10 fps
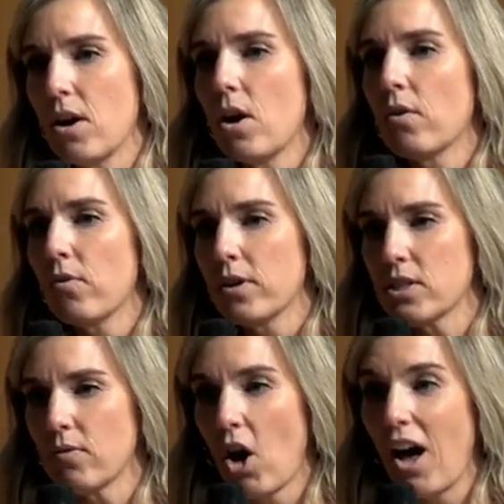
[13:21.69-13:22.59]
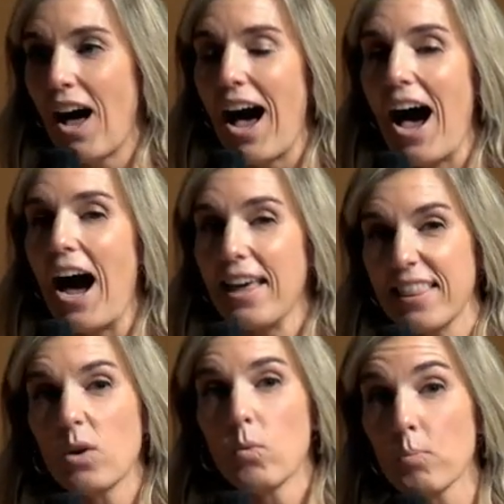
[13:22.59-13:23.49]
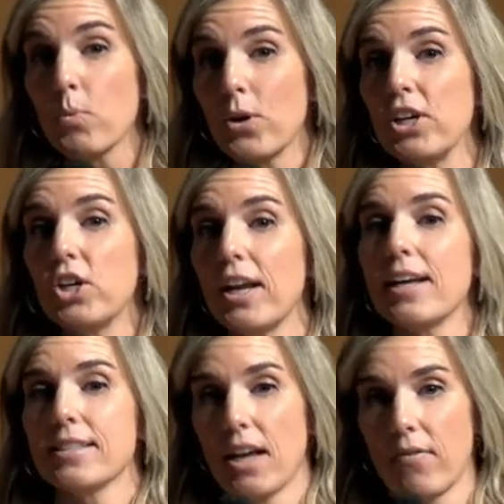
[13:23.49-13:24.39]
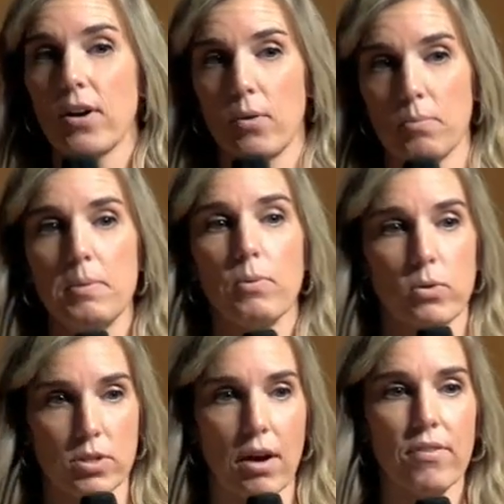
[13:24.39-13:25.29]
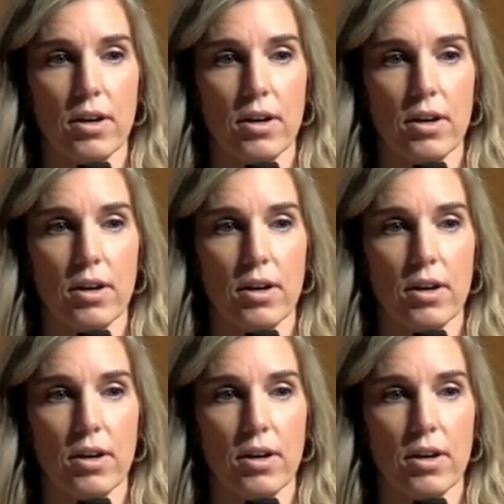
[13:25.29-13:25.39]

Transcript: First of all, I think we're pretty good at suffering with people who suffer.